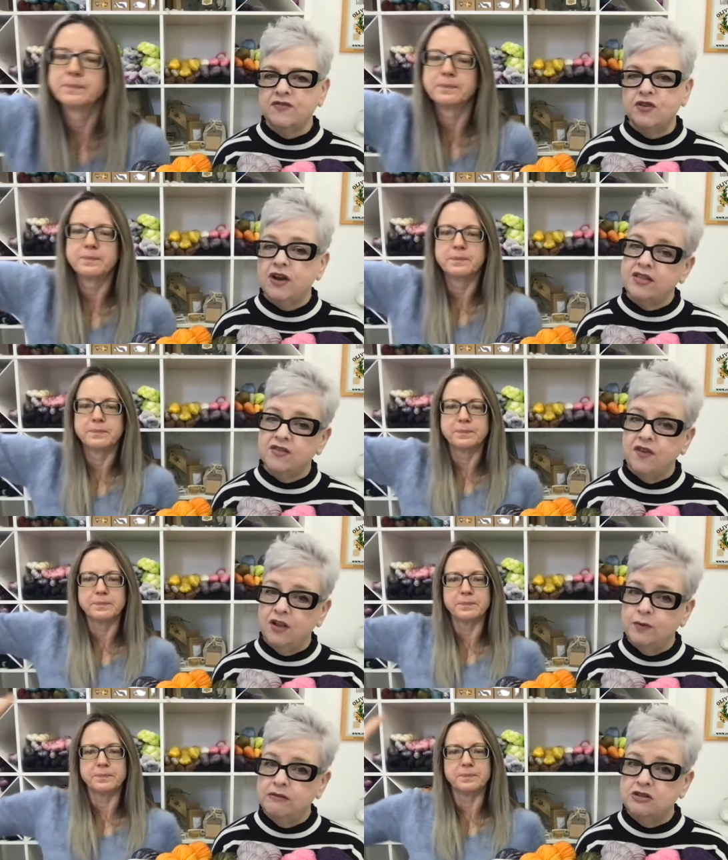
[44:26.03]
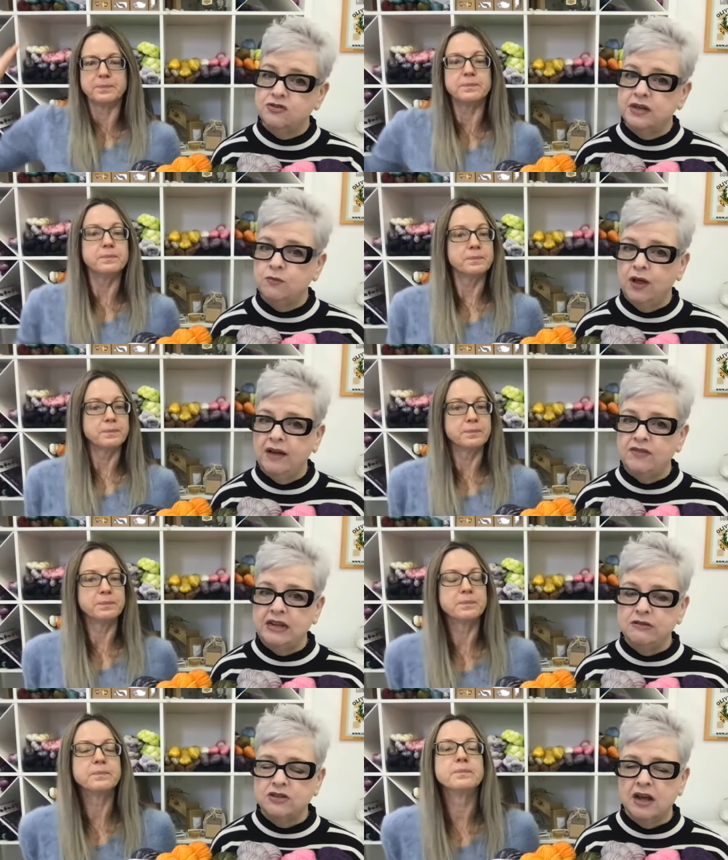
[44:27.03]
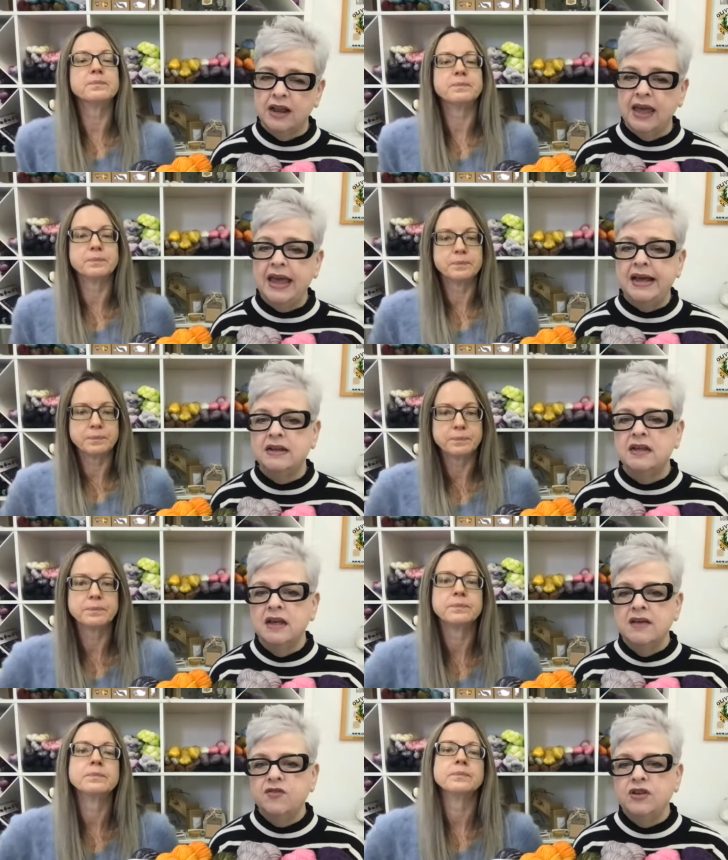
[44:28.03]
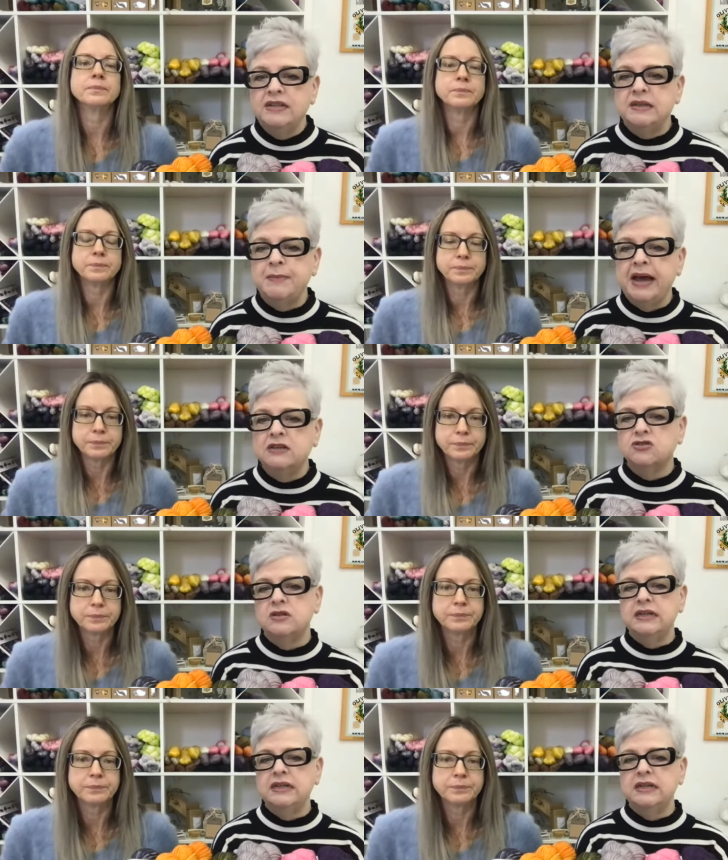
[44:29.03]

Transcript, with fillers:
Speaker 1: if you're at the Falloween retreat. We'll have needles on hand if you need some extra